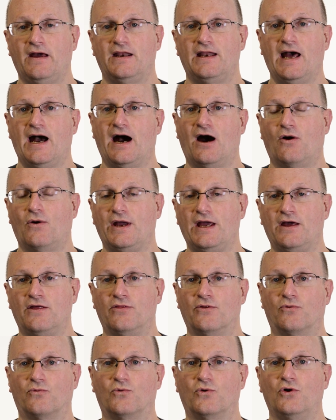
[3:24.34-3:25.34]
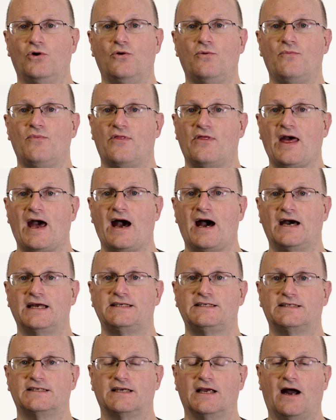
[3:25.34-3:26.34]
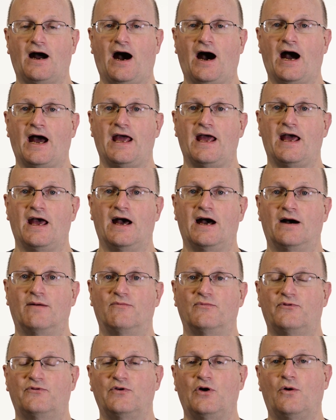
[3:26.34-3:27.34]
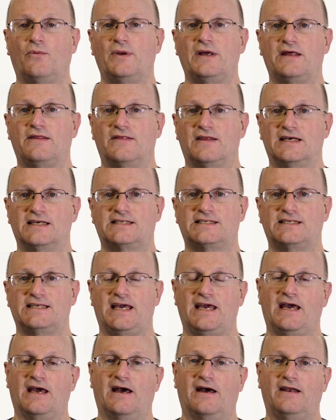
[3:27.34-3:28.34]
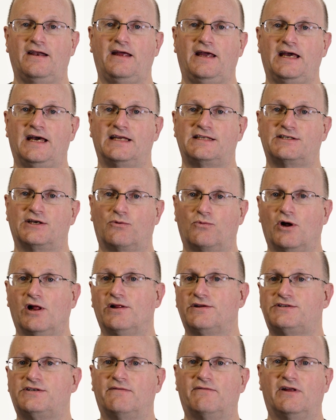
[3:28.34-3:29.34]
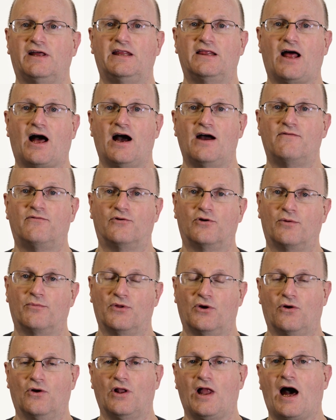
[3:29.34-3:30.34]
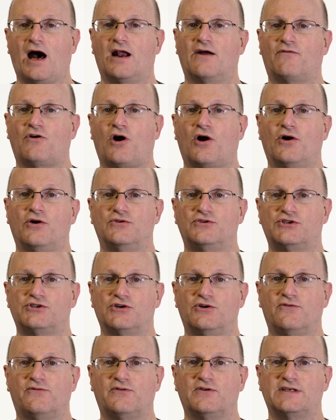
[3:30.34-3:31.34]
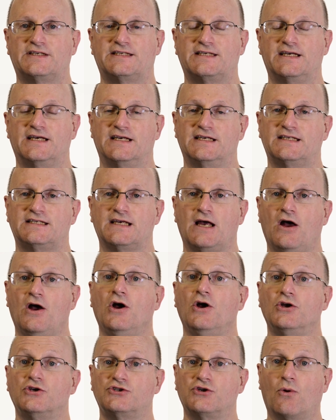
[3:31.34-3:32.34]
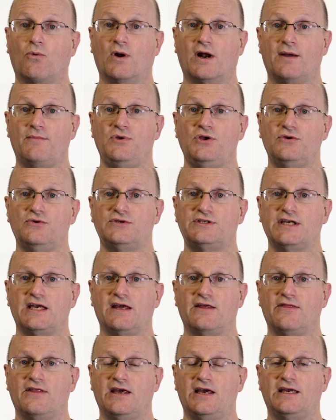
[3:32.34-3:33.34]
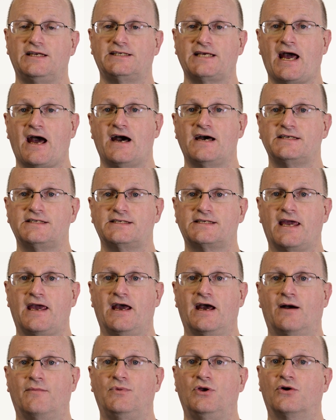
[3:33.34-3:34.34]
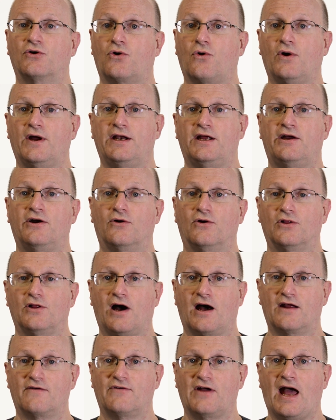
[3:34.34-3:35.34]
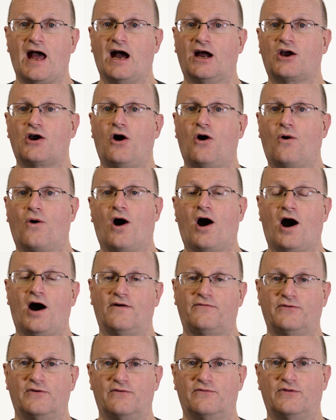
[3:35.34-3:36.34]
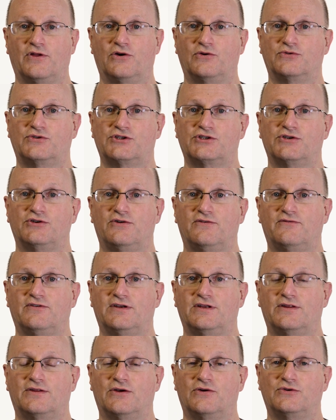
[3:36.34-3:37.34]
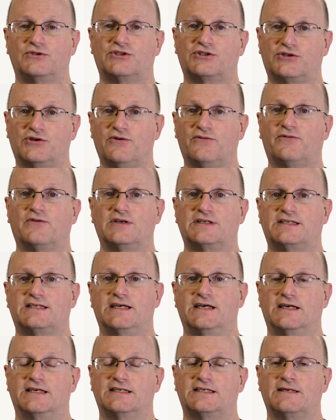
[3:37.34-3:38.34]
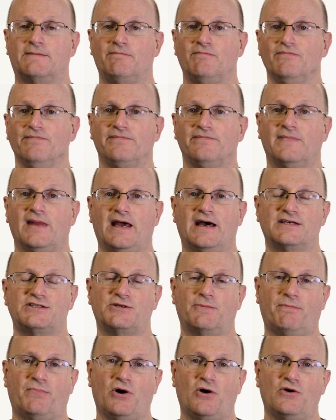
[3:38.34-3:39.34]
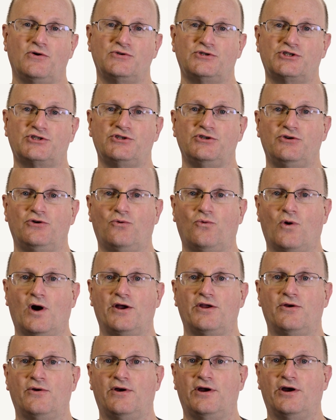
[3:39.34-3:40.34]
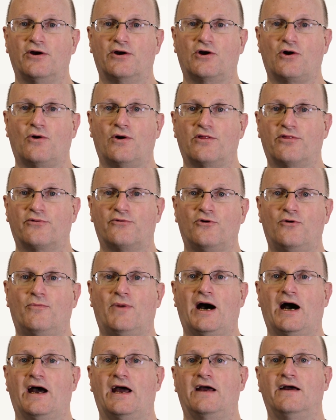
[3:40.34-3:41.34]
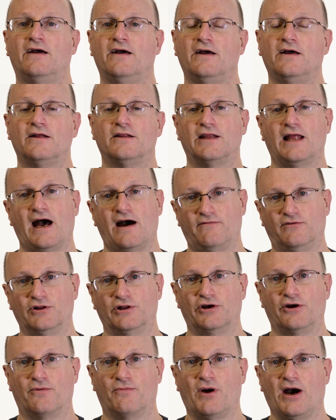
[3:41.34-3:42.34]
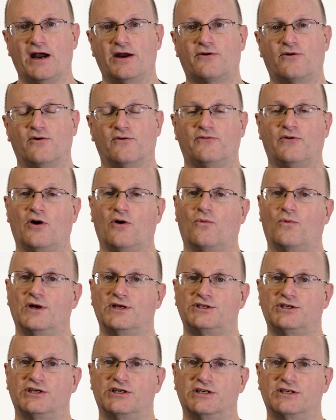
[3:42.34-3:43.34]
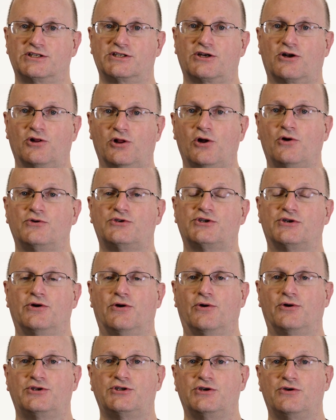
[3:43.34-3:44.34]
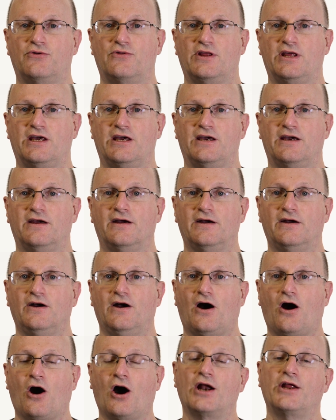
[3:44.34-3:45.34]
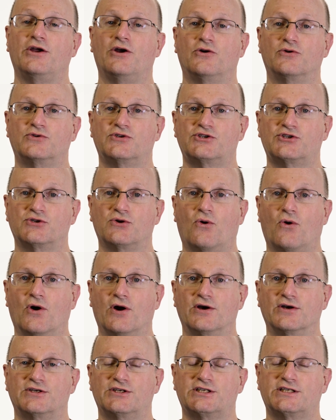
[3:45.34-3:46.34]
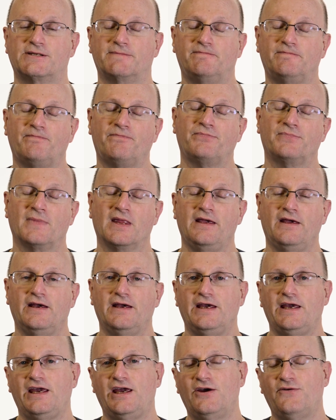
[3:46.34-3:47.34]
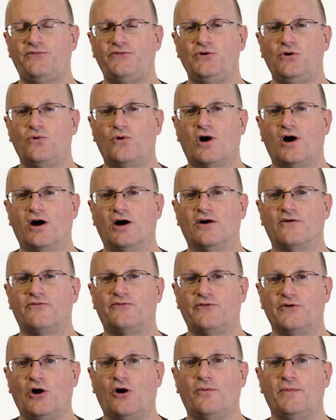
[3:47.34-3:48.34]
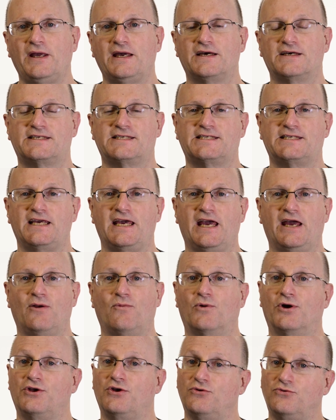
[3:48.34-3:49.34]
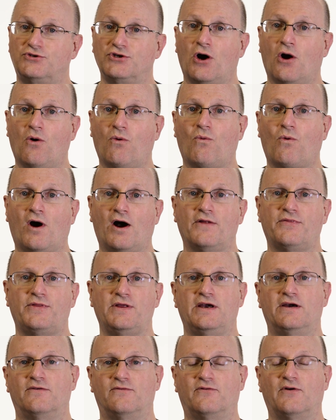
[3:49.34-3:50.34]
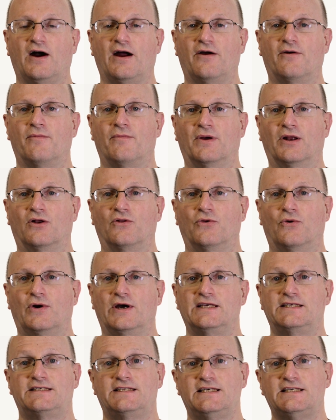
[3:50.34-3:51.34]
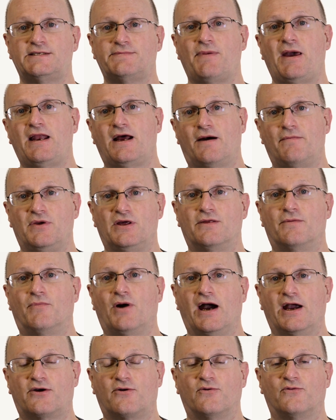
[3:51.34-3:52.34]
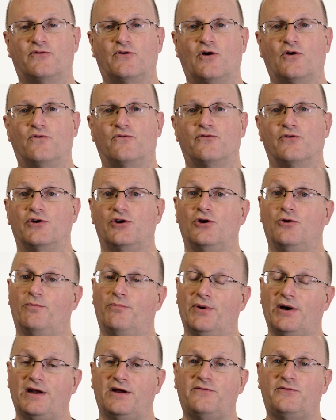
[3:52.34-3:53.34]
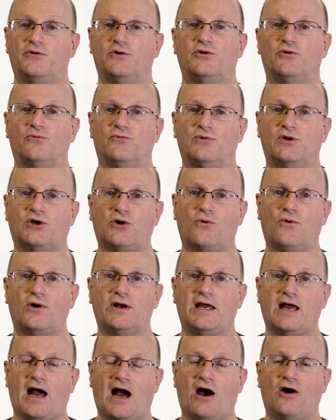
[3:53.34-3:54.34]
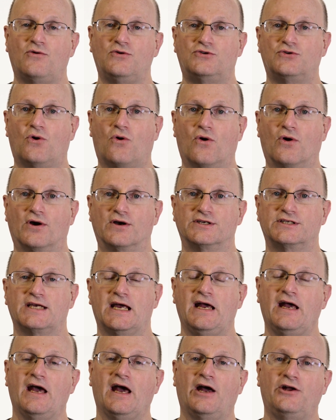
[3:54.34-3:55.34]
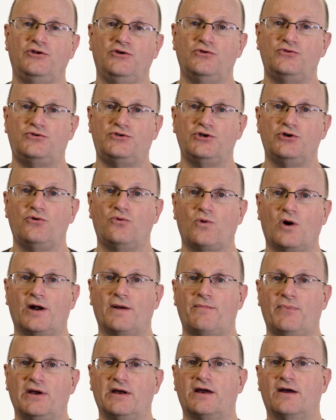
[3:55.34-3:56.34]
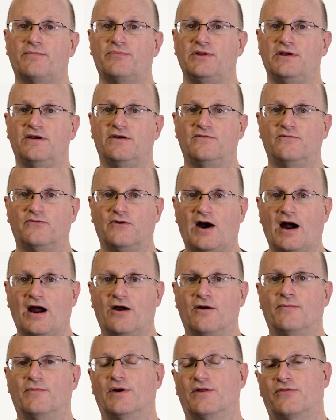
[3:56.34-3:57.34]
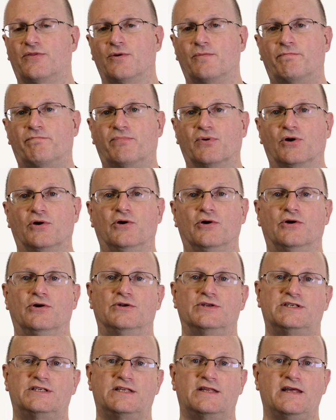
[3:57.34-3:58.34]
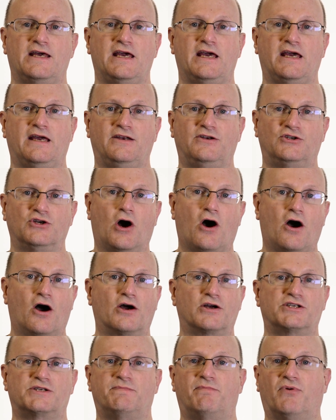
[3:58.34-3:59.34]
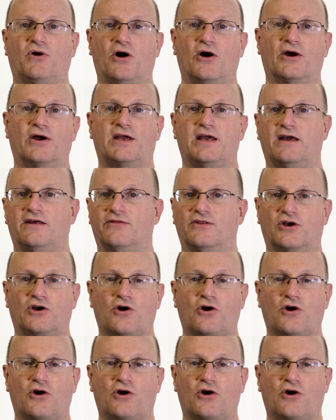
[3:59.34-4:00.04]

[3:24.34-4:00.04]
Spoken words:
Now, in the room that I am filming this in, it's a relatively live room. There are a lot of hard surfaces. So when I'm using the Tascam, you're going to hear a lot of echo off of those surfaces, as opposed to what you hear going through my lavalier microphone, which is closer to the audio source. If you are filming a scene where you don't want the environmental noise, this may not be the microphone for you, but if you're recording outdoors and you do want to pick up the environment, the birds, the dogs barking, the